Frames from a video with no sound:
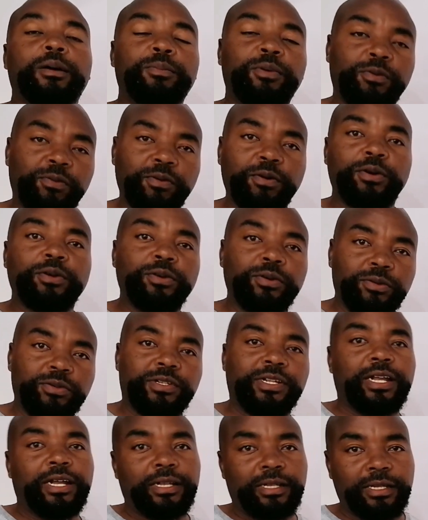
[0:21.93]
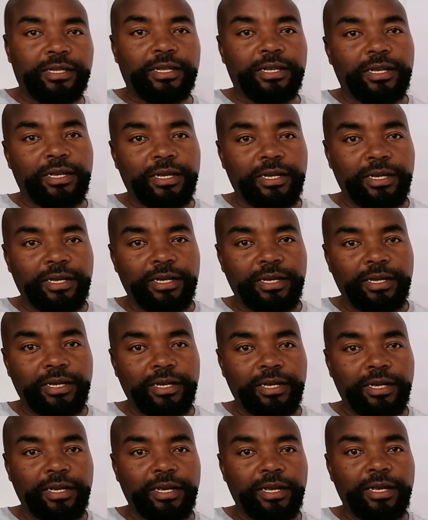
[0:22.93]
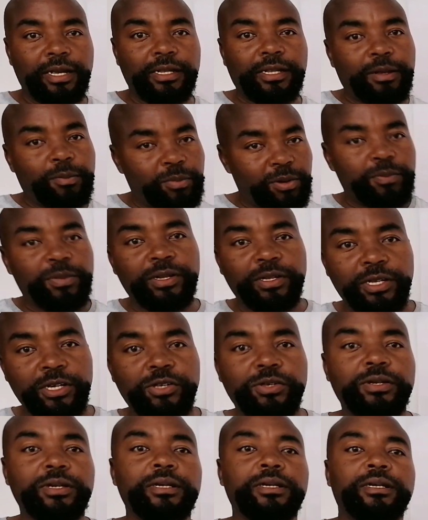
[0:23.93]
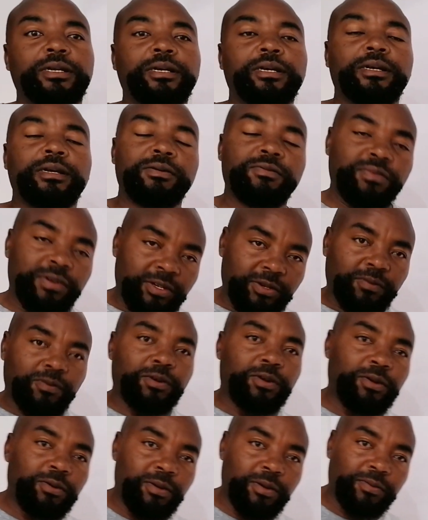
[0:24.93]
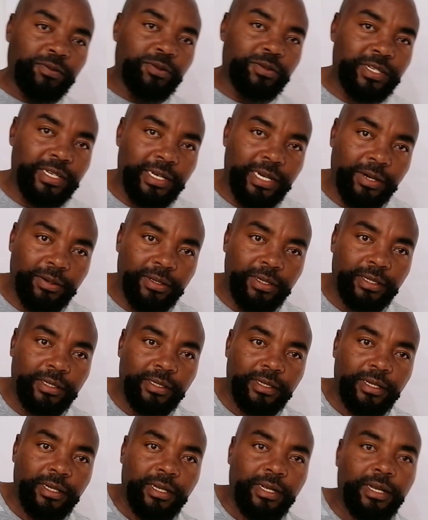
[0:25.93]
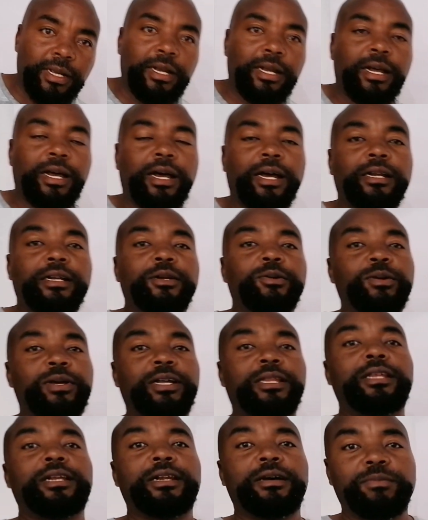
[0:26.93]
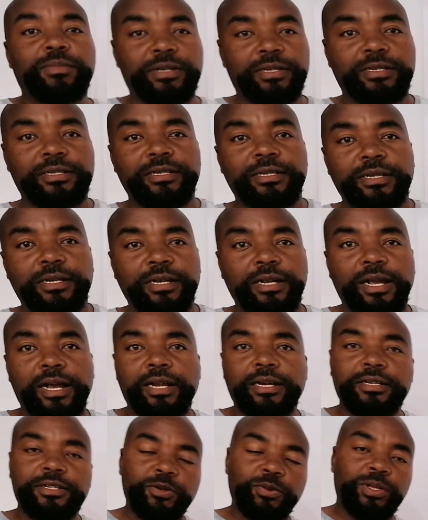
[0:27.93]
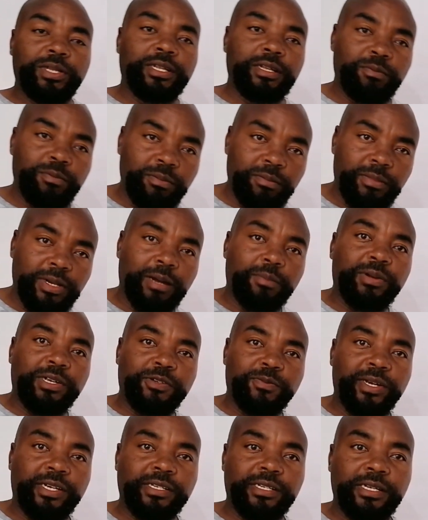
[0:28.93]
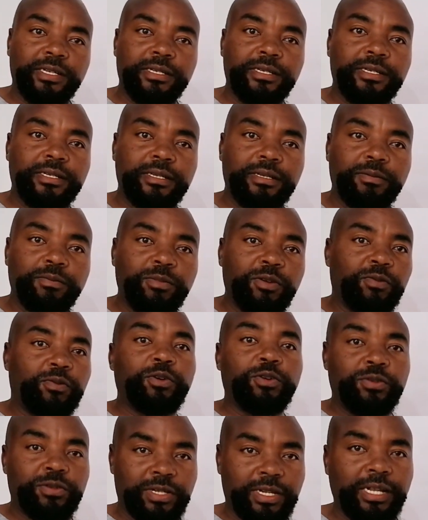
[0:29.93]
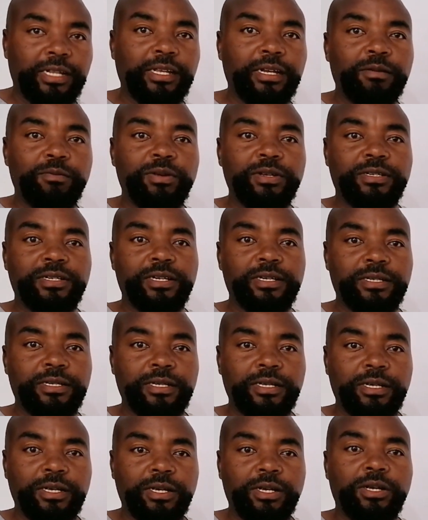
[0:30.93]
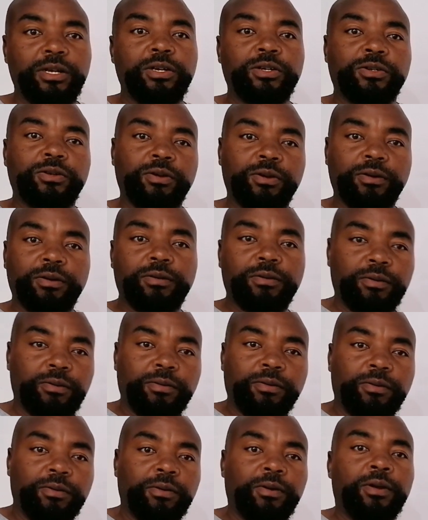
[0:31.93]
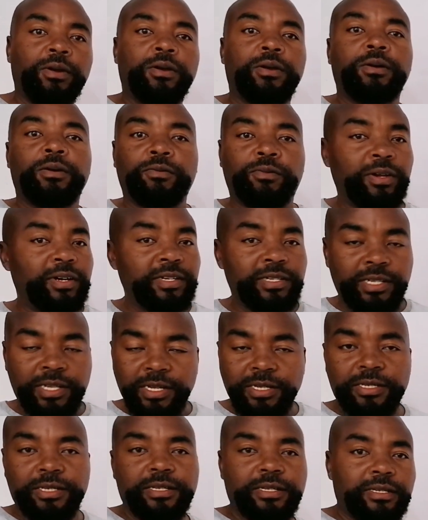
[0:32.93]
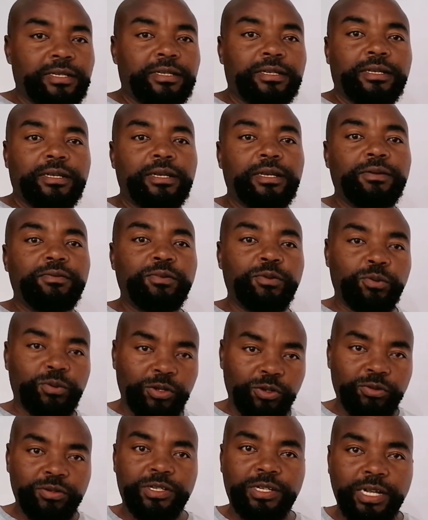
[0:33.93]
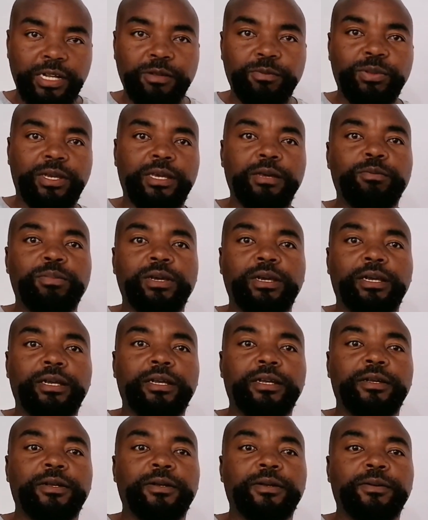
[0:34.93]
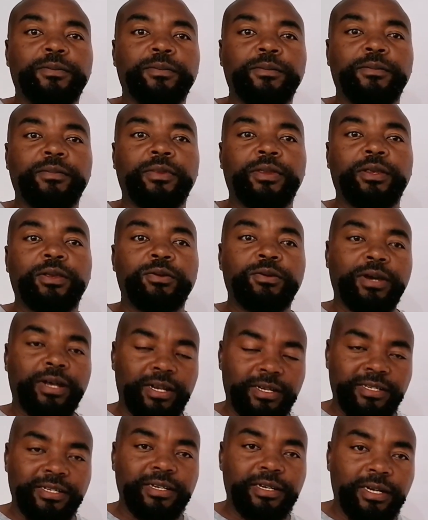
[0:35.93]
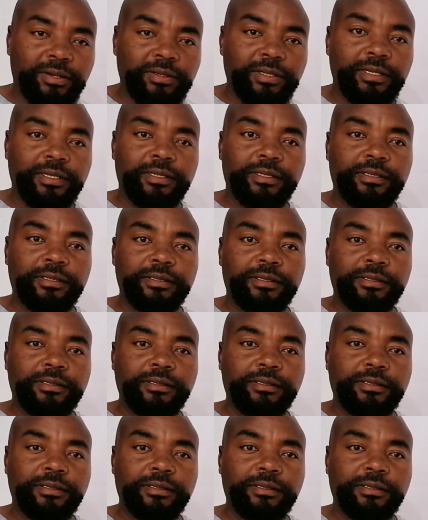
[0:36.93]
Before you start the implementation, first of all, you have to sit down and look at the numbers and see whether the numbers make sense before you start any business. So, for instance, if you want to start beekeeping, you gotta sit down,